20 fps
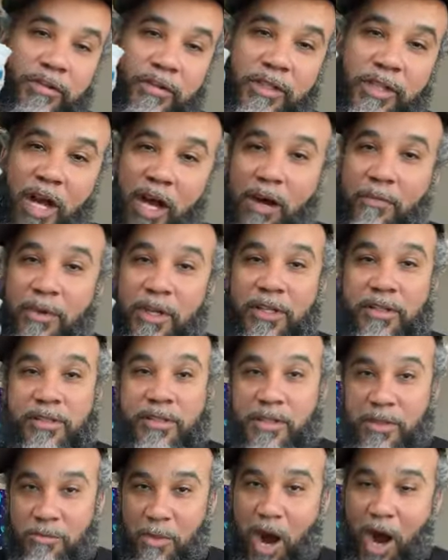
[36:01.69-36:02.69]
Coming
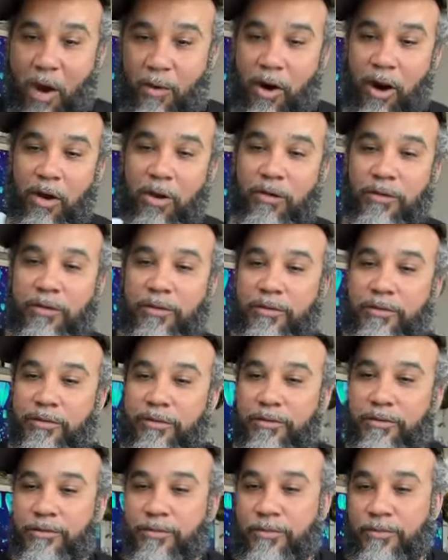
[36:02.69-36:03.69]
tomorrow.
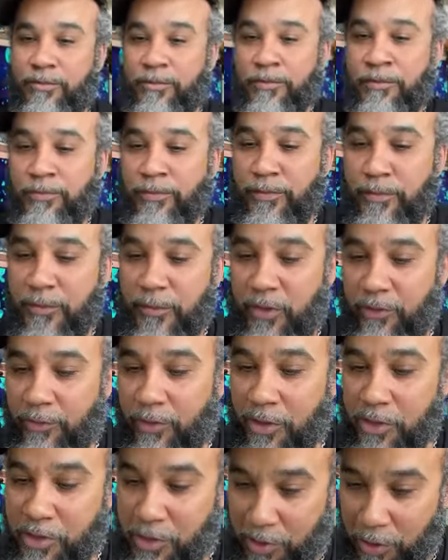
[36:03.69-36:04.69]

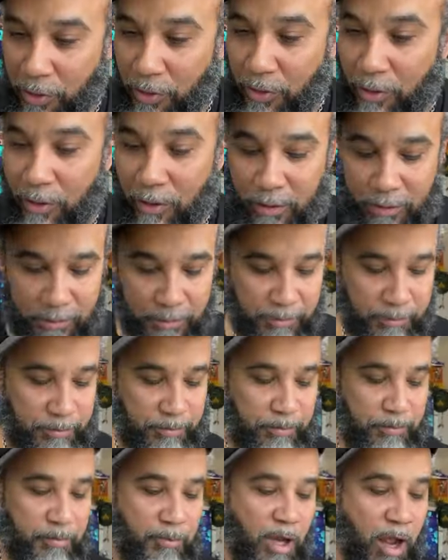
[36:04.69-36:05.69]
For sure
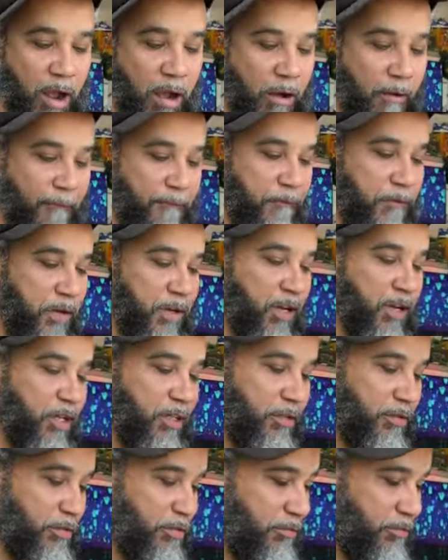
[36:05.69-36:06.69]
on foot,
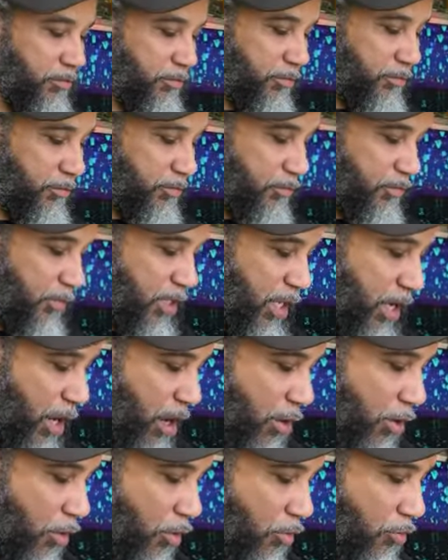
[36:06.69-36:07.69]
the
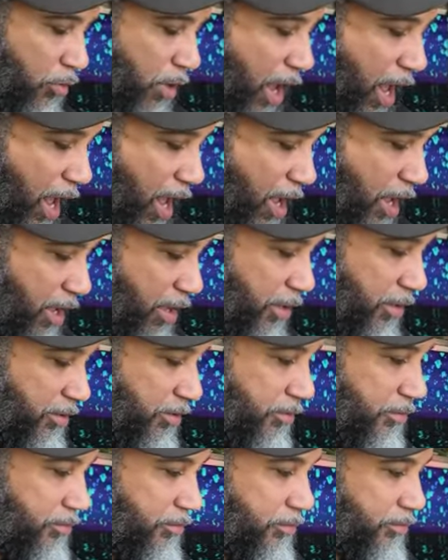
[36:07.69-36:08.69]
whole nine.
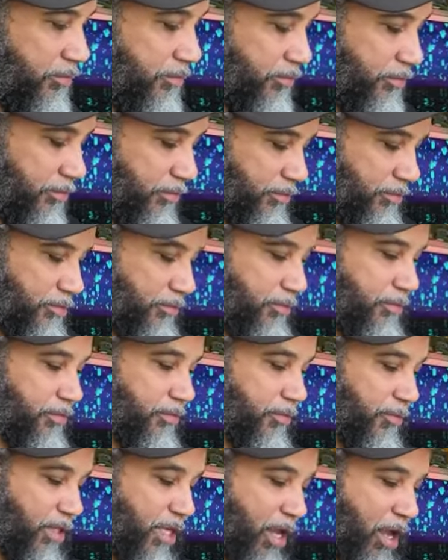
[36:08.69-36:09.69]

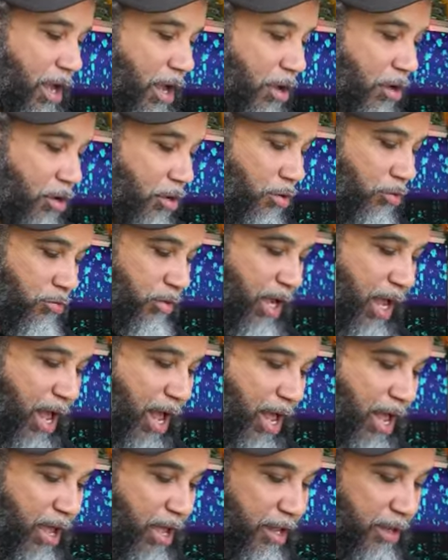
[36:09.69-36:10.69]
The whole
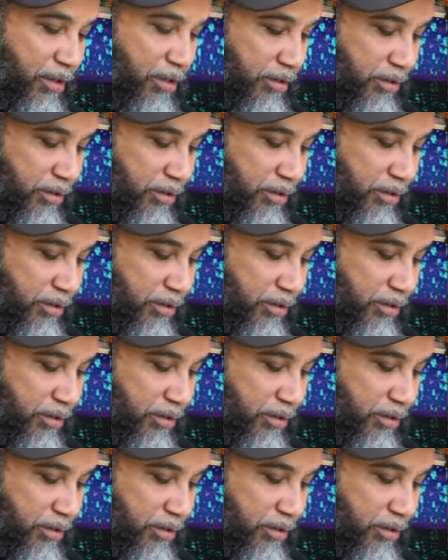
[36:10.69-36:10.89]
nine.